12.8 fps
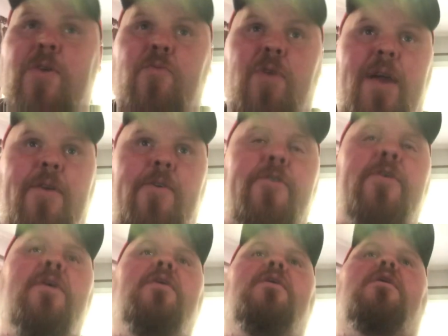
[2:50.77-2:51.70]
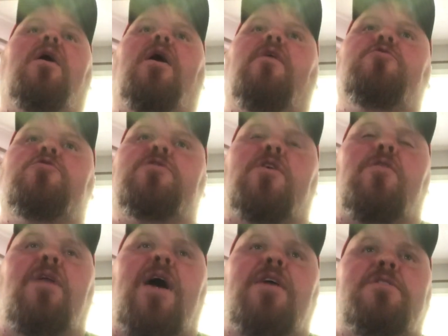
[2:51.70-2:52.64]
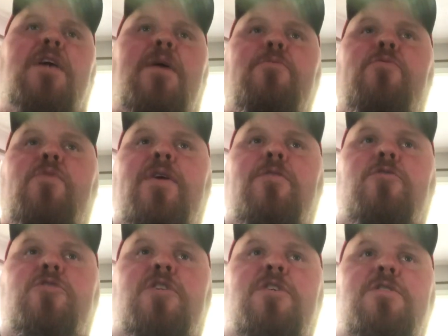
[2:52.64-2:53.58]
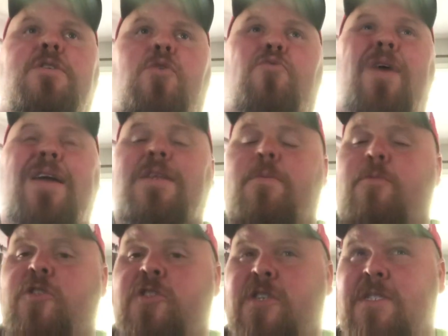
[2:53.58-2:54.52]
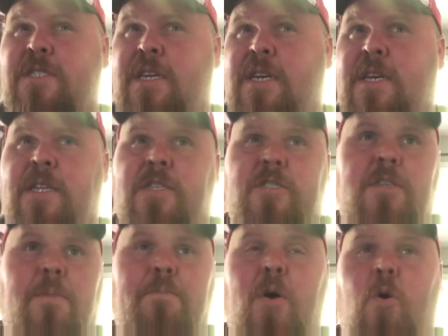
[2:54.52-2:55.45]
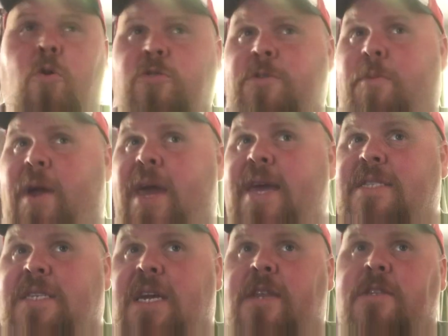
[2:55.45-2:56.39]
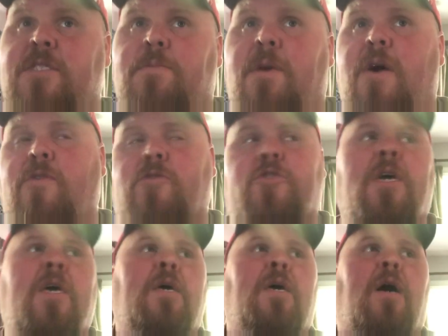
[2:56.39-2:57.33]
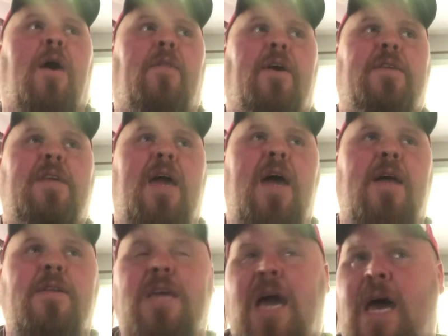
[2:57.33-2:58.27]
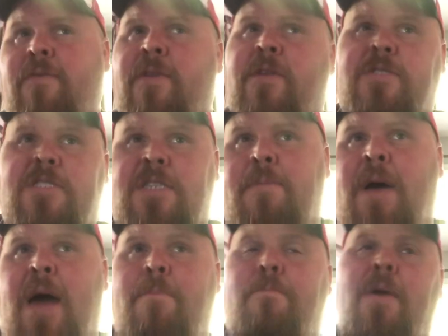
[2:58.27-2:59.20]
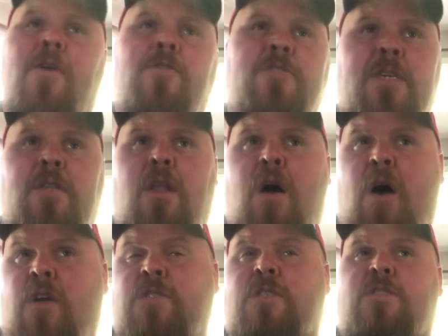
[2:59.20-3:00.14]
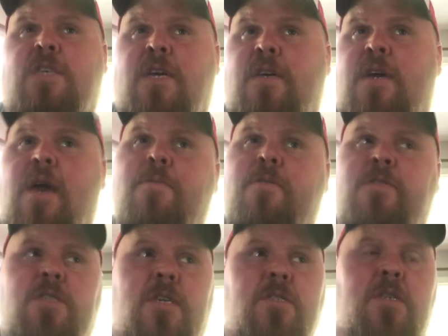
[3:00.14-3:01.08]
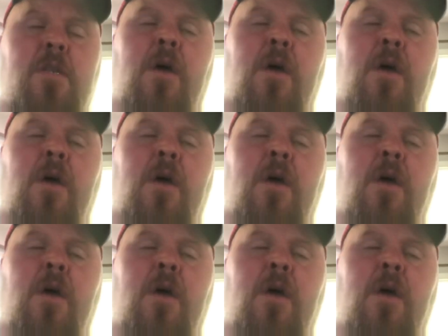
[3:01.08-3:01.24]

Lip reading: record. This was their last game of the regular season. They're ranked number 16 in some polls, number 18 in some others. They had kind of a semi-embarrassing loss the second game of the season